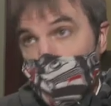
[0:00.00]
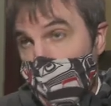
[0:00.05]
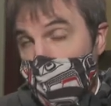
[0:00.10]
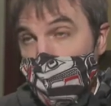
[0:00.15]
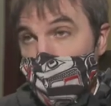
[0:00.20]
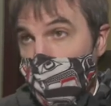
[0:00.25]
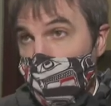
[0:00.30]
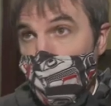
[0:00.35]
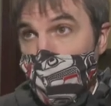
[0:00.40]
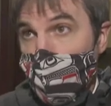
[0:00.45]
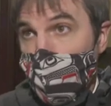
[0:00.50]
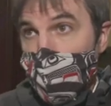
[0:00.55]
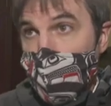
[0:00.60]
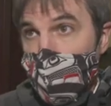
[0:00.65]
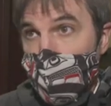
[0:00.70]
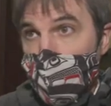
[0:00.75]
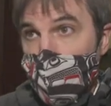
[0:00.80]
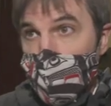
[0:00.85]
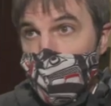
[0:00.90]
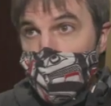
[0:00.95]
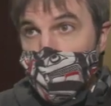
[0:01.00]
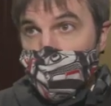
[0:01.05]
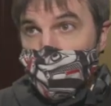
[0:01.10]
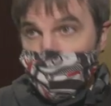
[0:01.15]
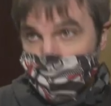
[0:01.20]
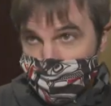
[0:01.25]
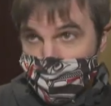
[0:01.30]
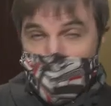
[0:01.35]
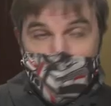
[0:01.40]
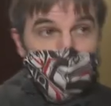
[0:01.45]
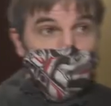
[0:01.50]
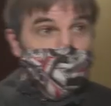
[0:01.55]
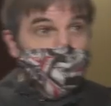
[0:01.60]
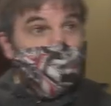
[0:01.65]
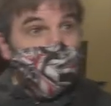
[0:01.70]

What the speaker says: and that's what we're working on. Thank you.